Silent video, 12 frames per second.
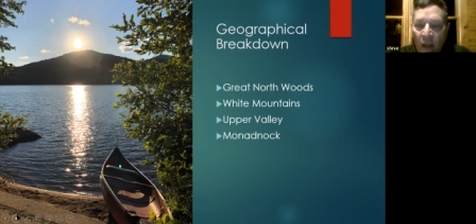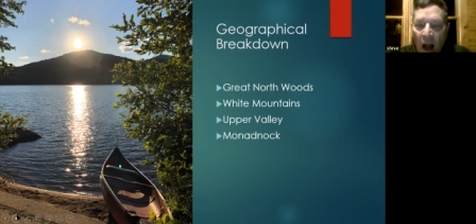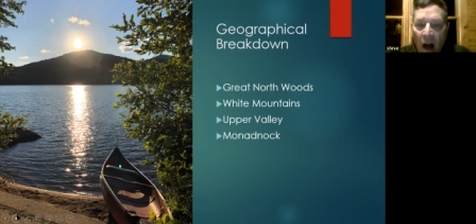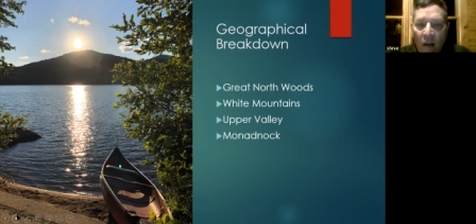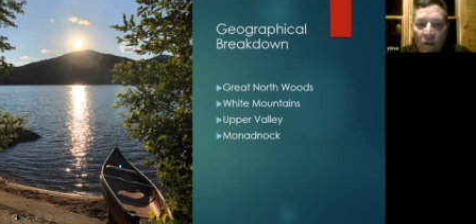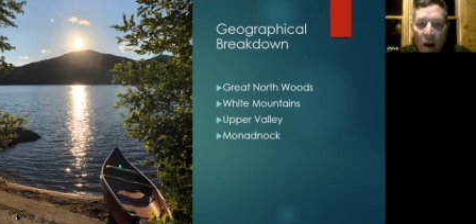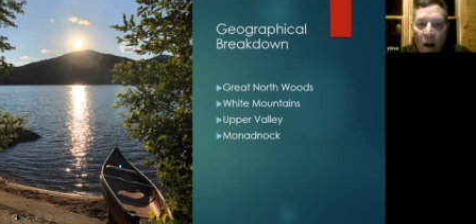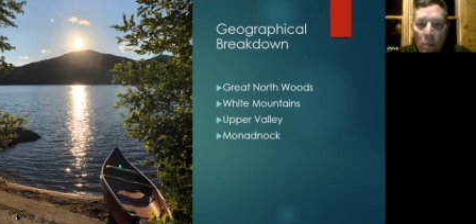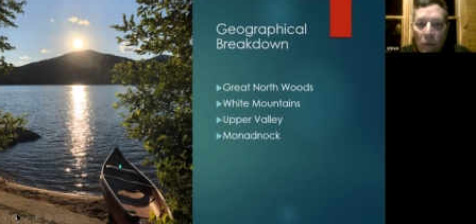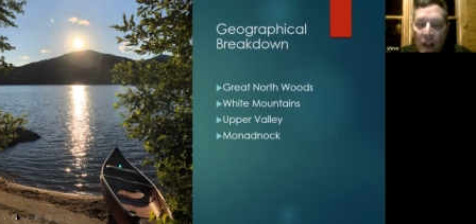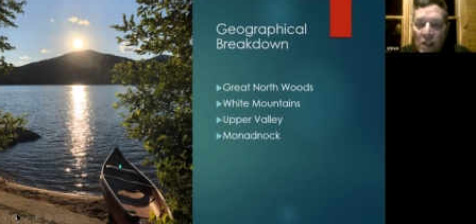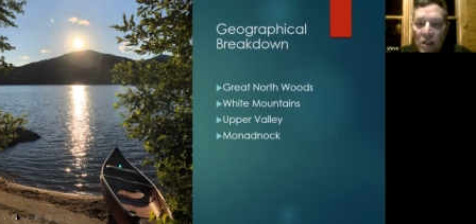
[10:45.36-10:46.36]
of uh,
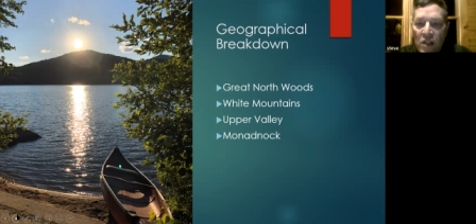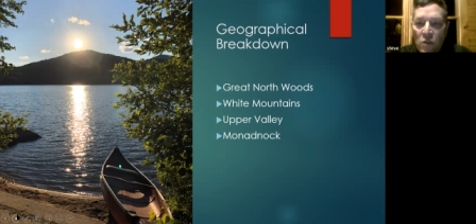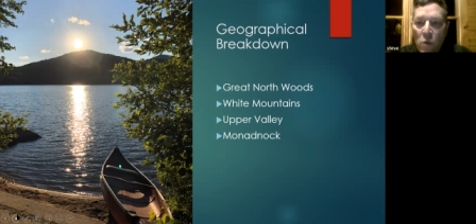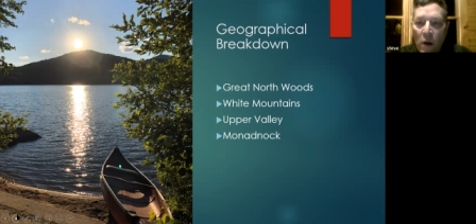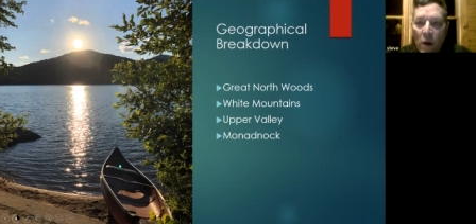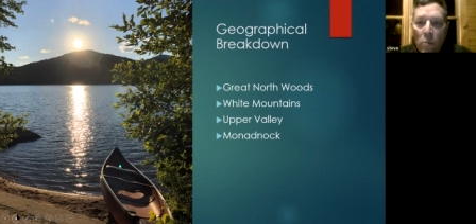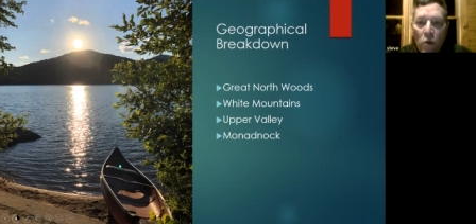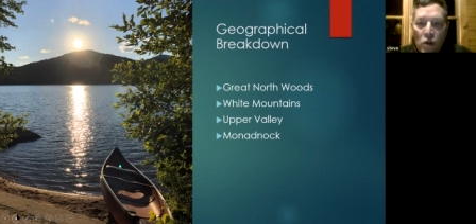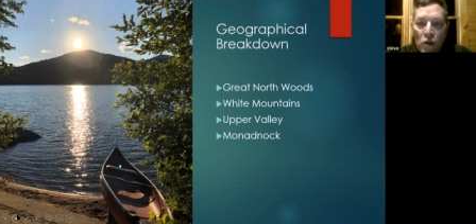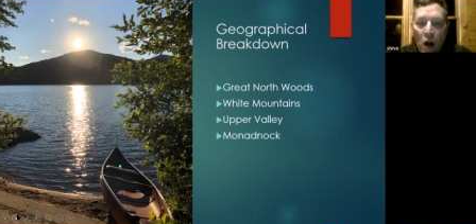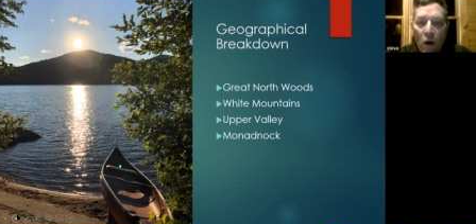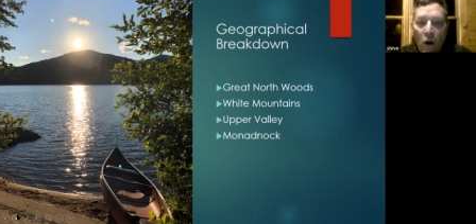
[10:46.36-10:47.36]
places where brook
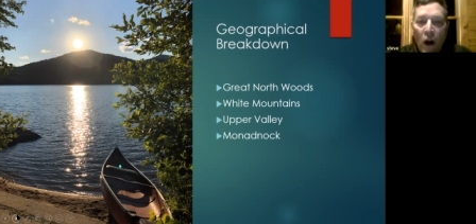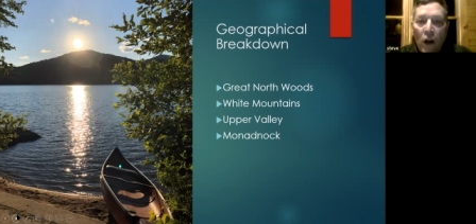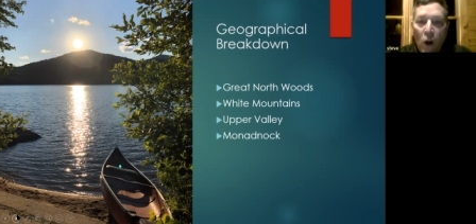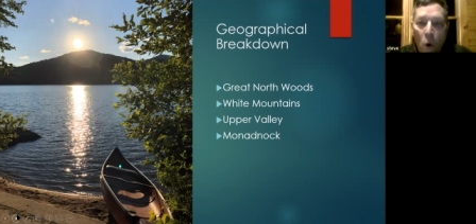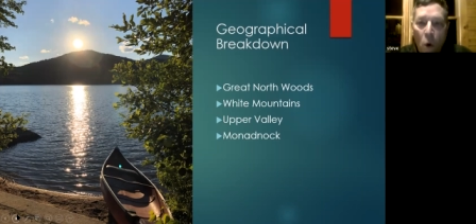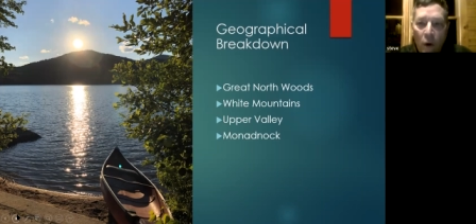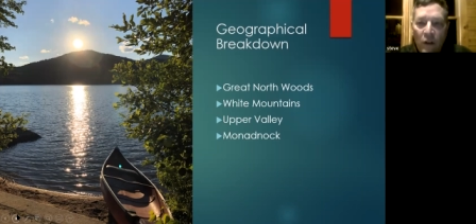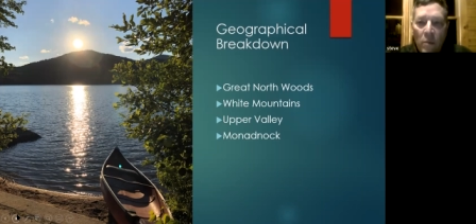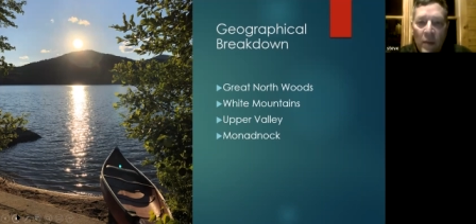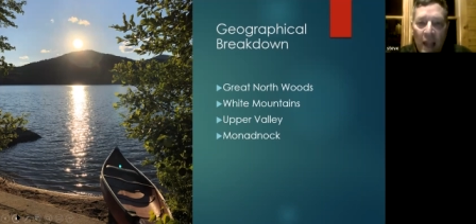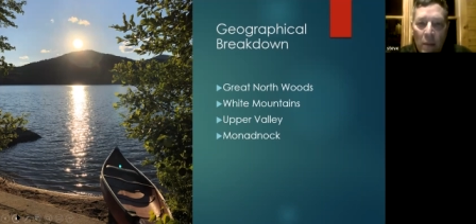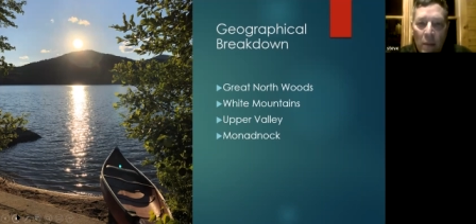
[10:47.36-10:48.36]
trout are going to
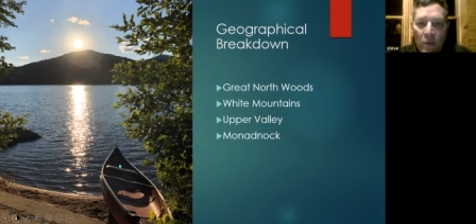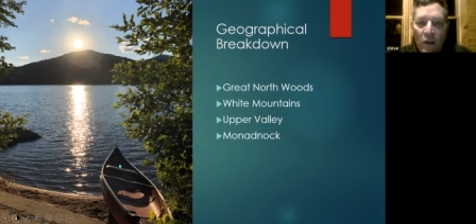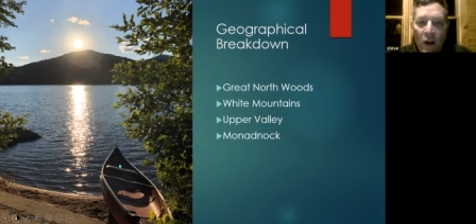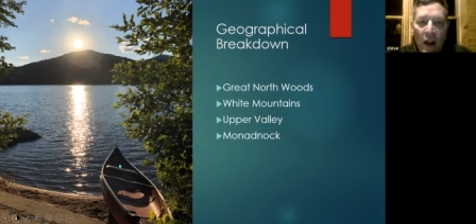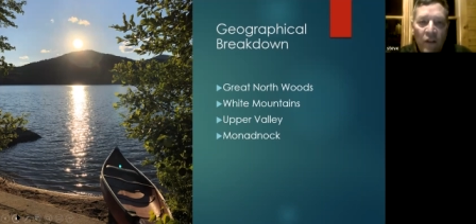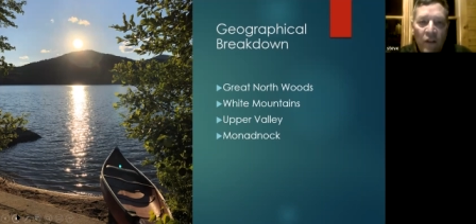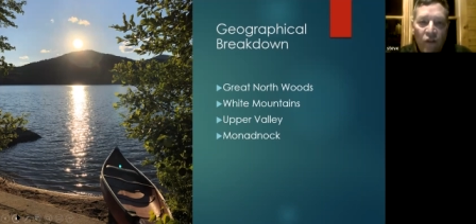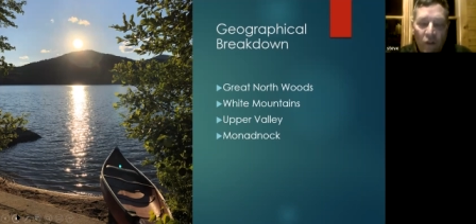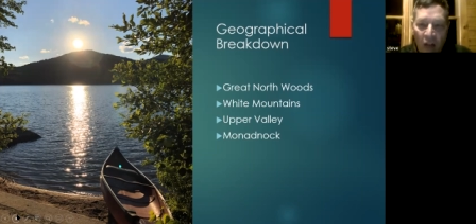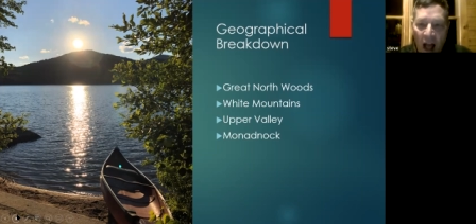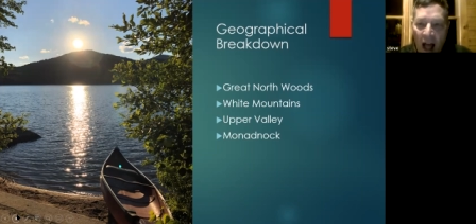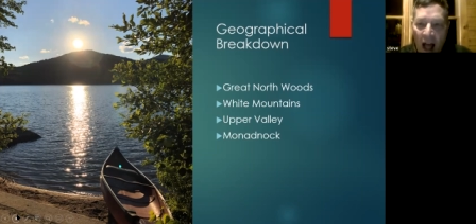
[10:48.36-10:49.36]
be able to
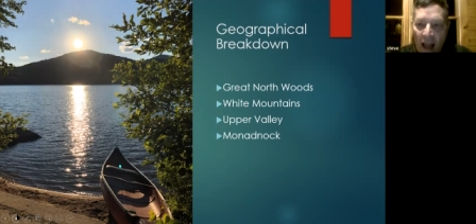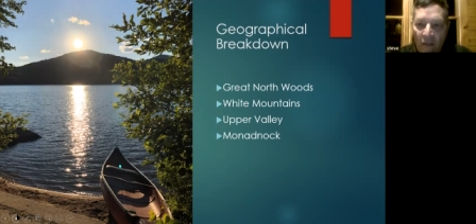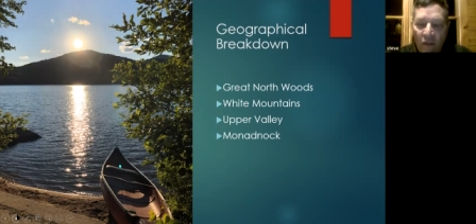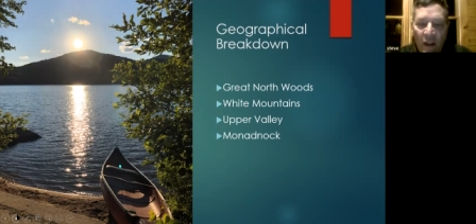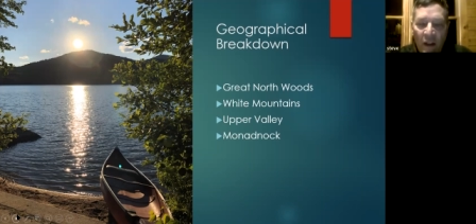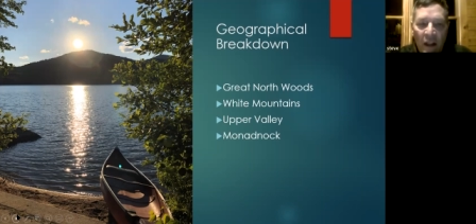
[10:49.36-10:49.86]
survive